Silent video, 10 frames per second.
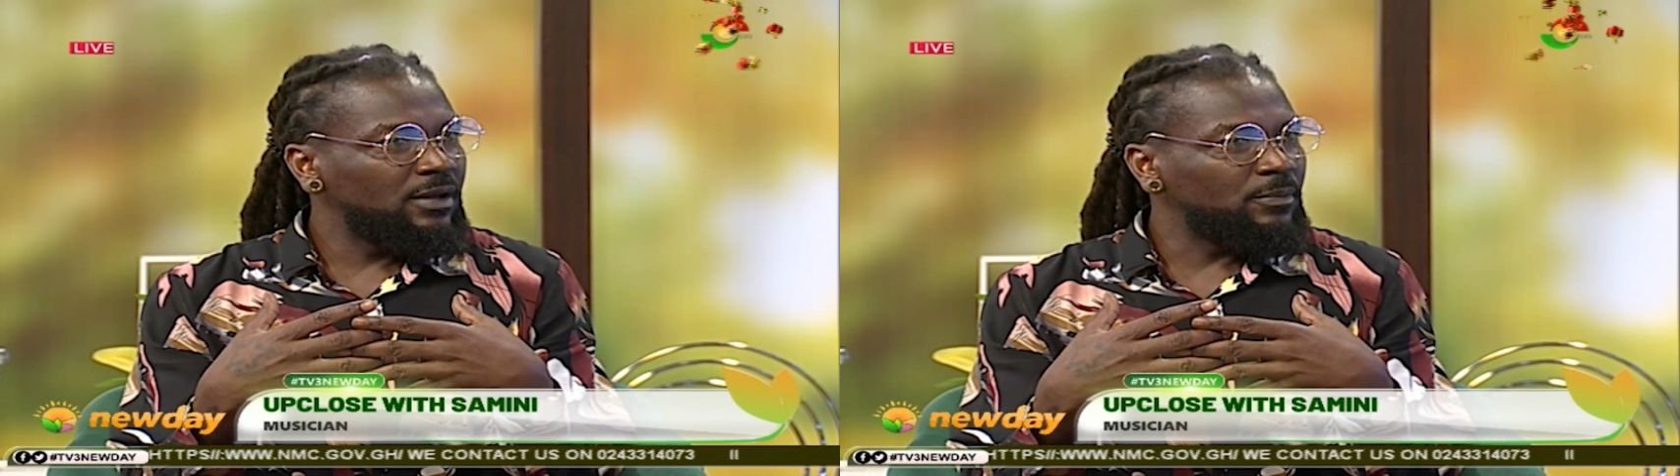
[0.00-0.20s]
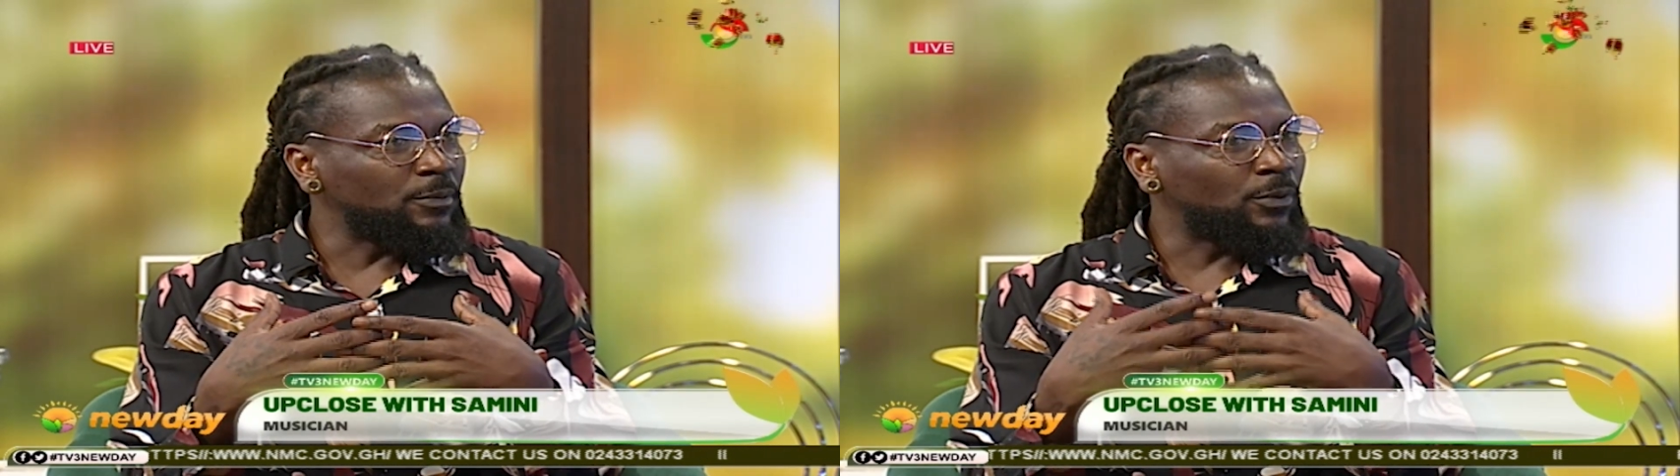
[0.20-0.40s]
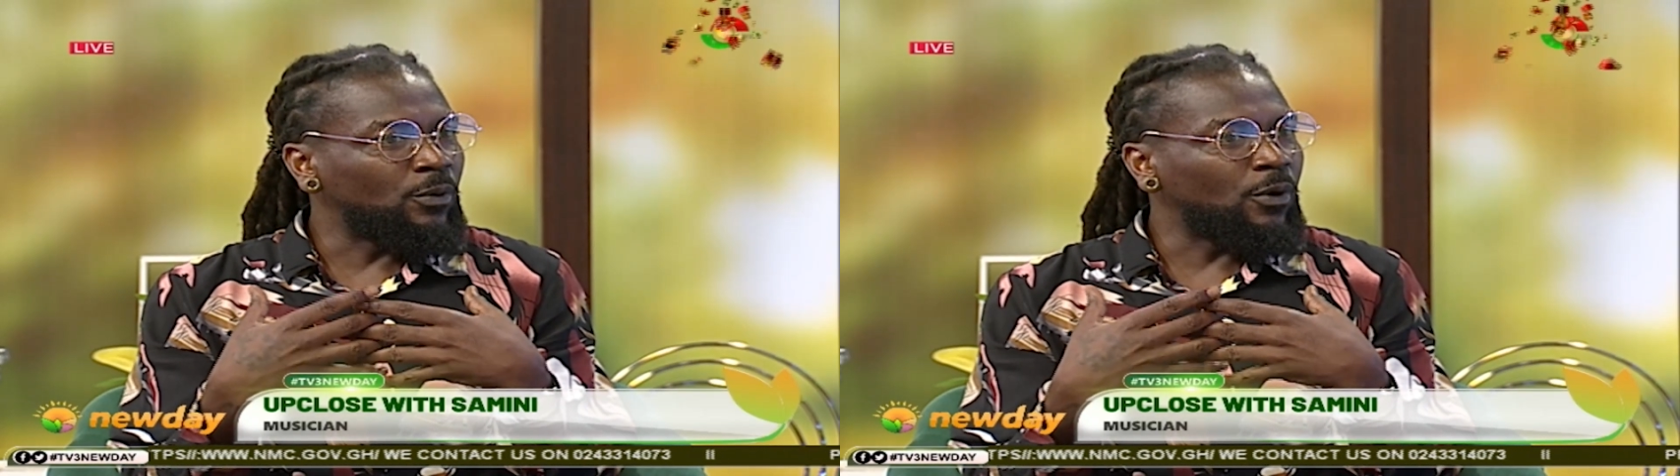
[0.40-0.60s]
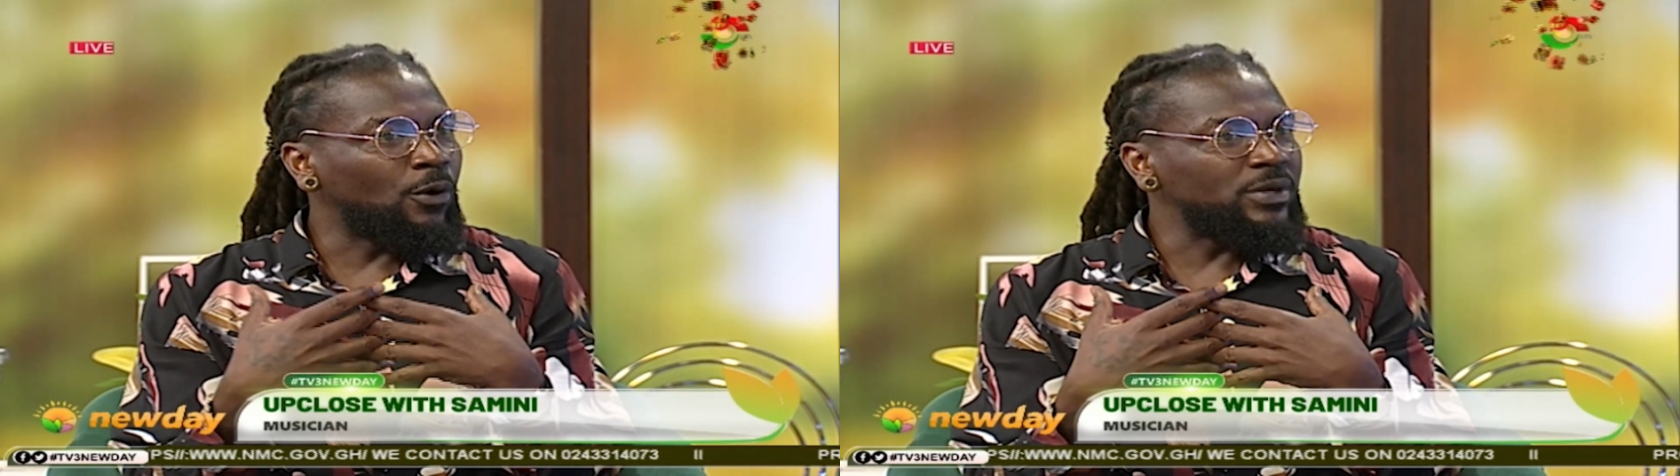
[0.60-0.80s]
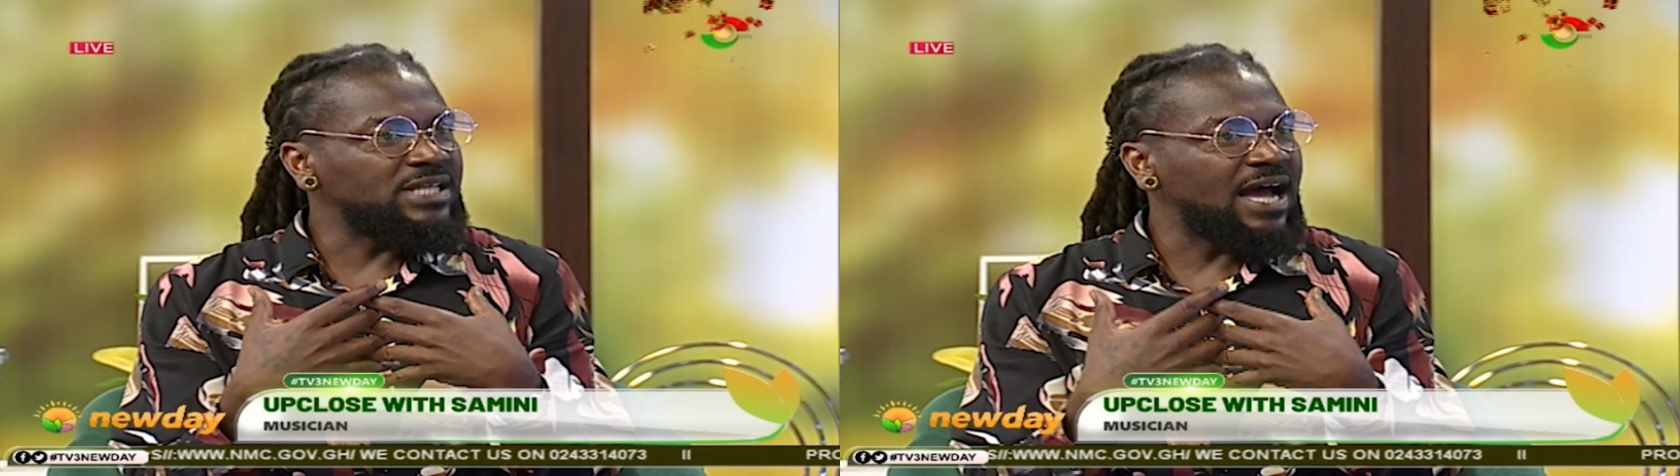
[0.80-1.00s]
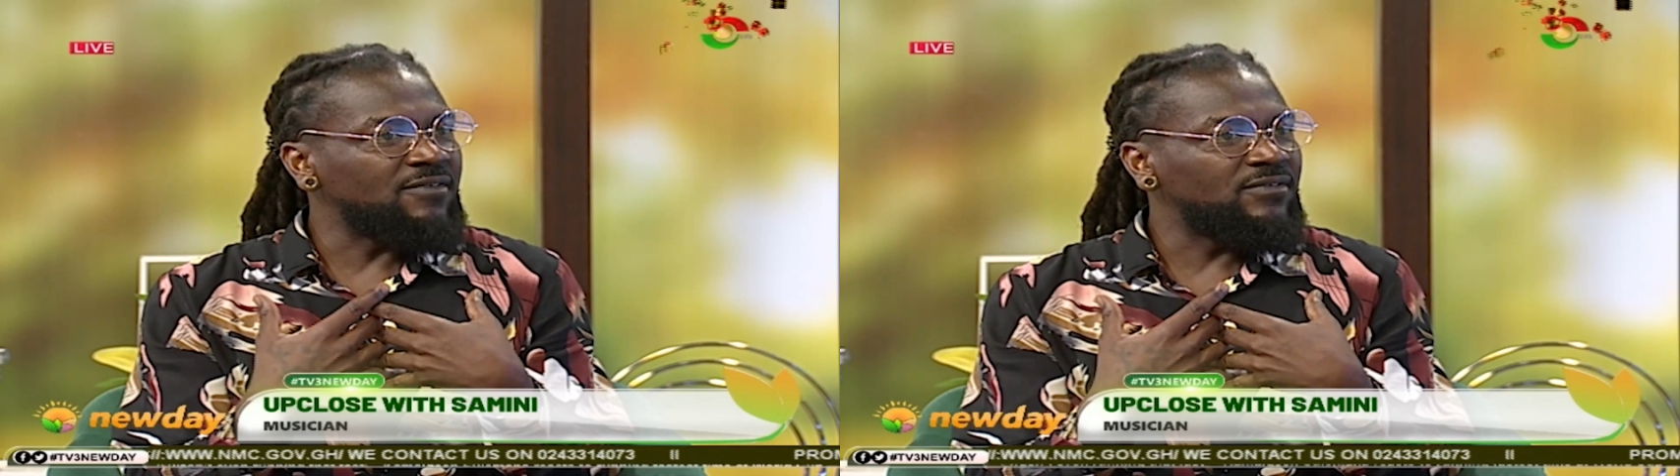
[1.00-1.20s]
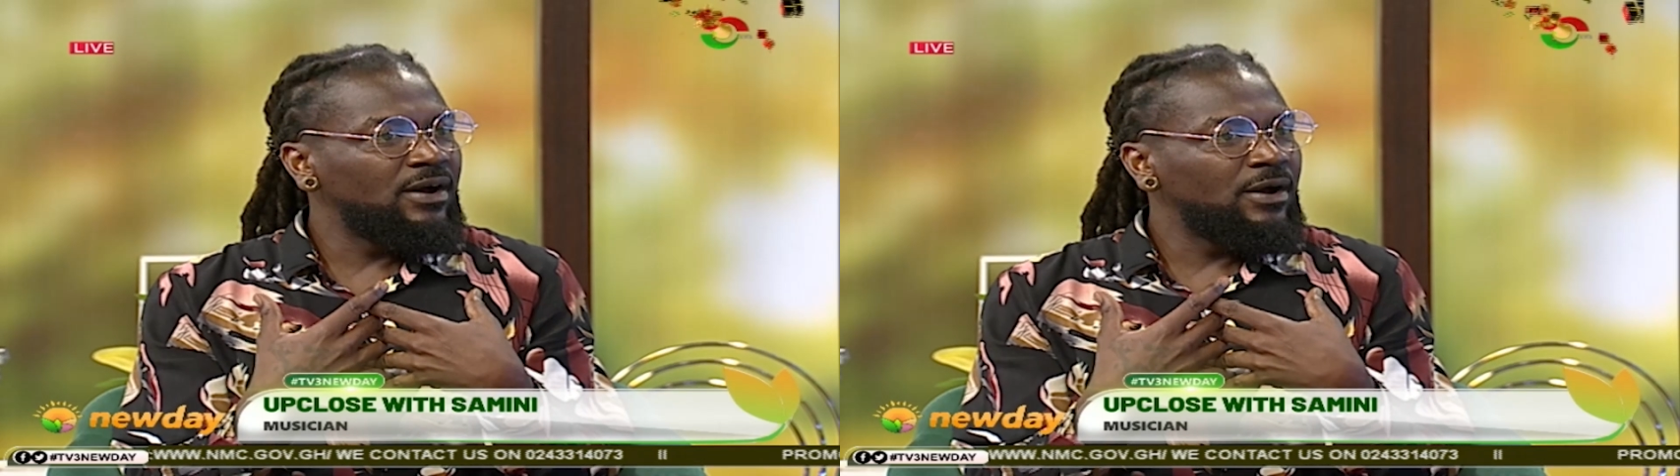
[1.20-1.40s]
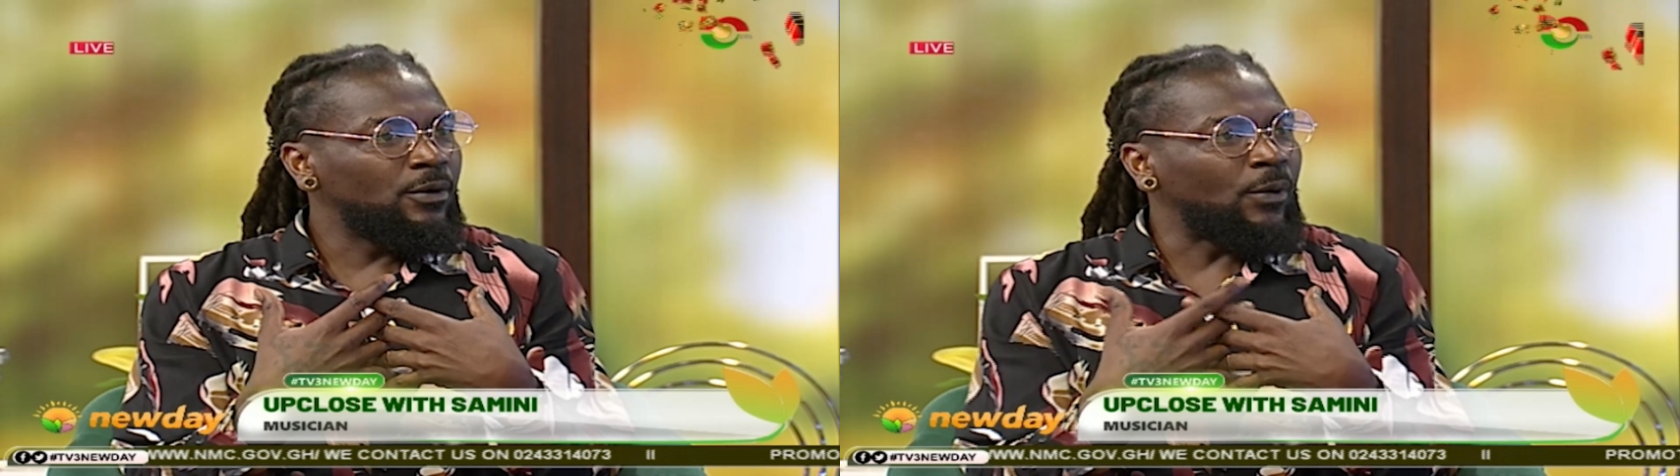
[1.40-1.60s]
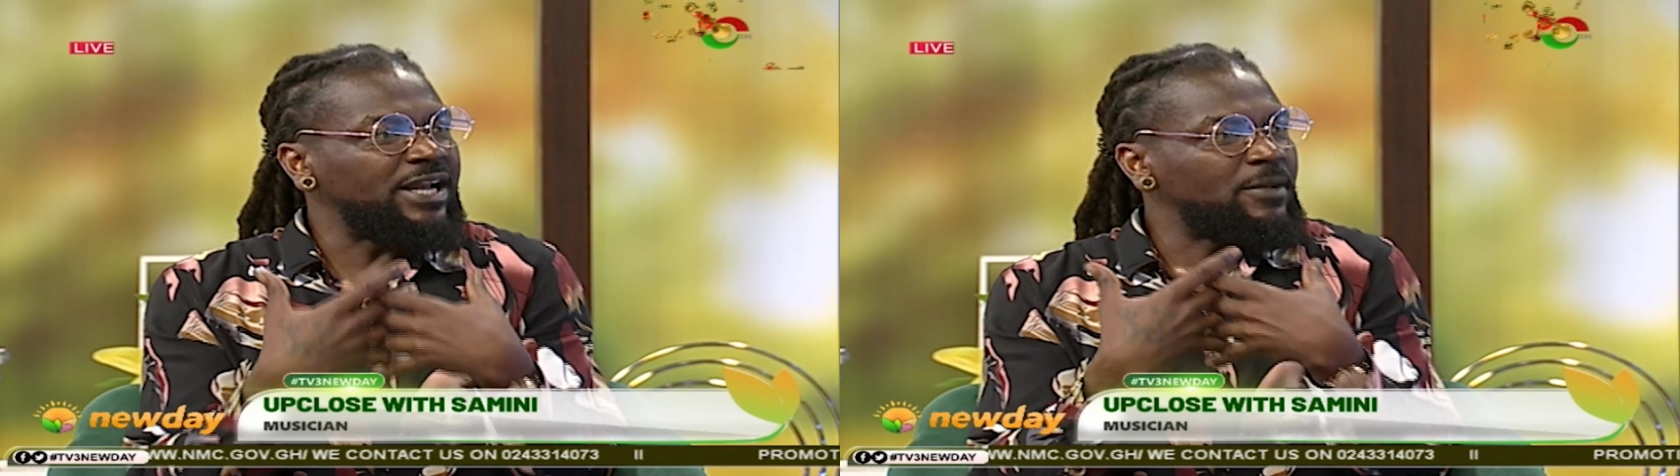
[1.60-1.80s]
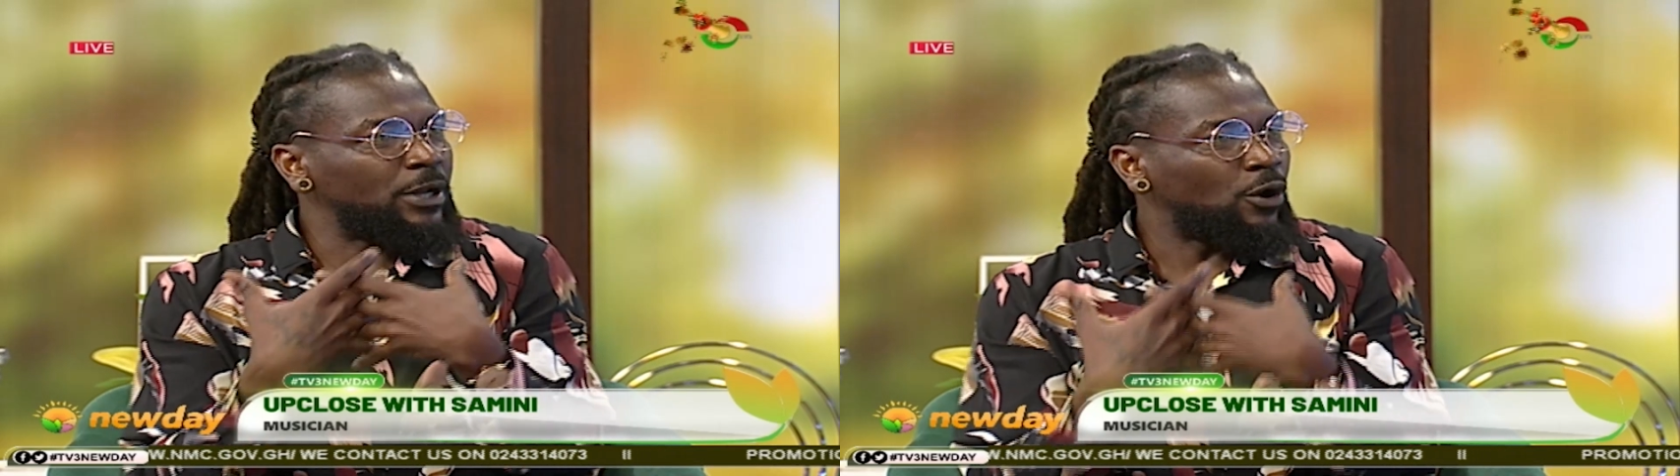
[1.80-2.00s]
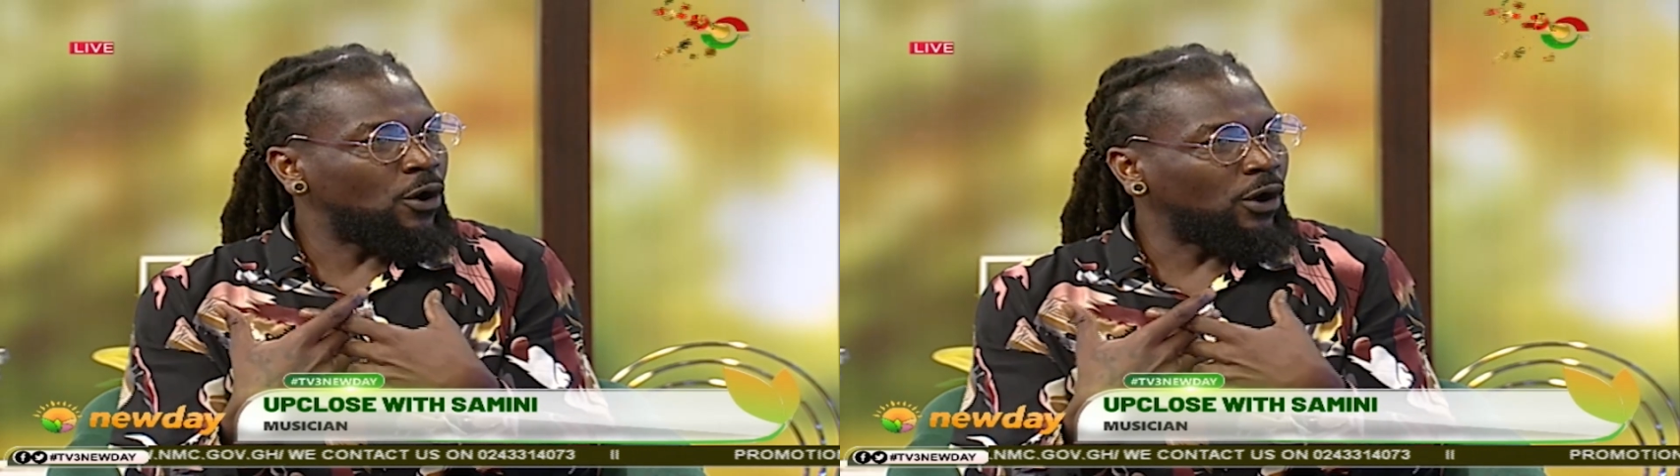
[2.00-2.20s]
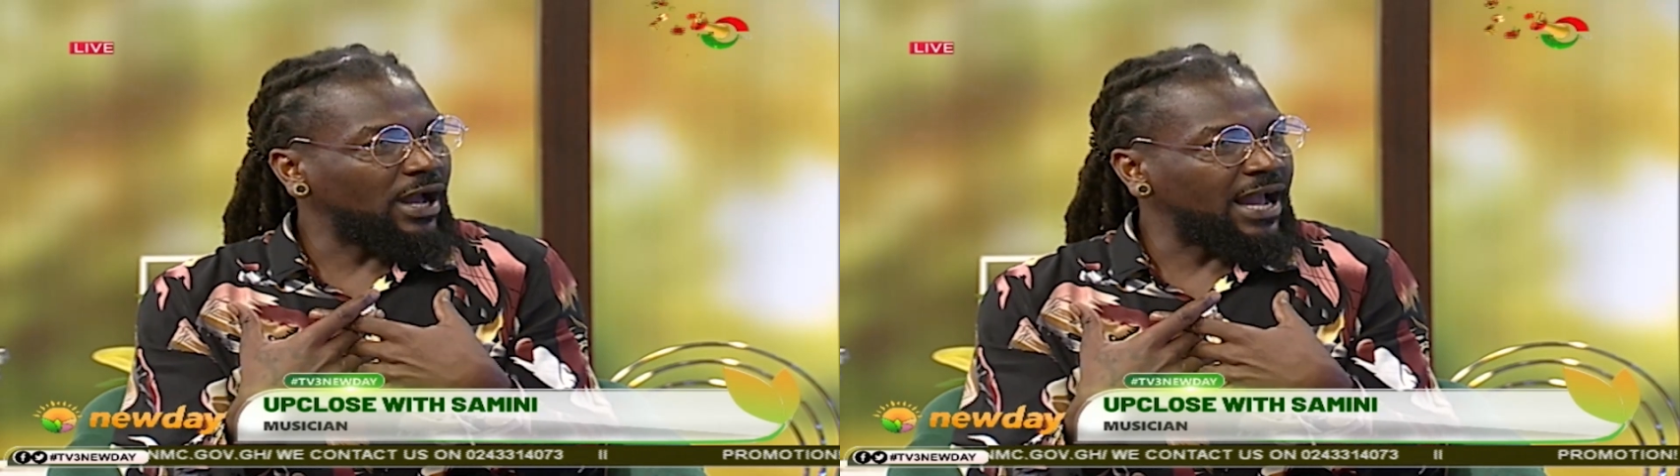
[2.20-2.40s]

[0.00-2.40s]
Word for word: People will always have where they belong.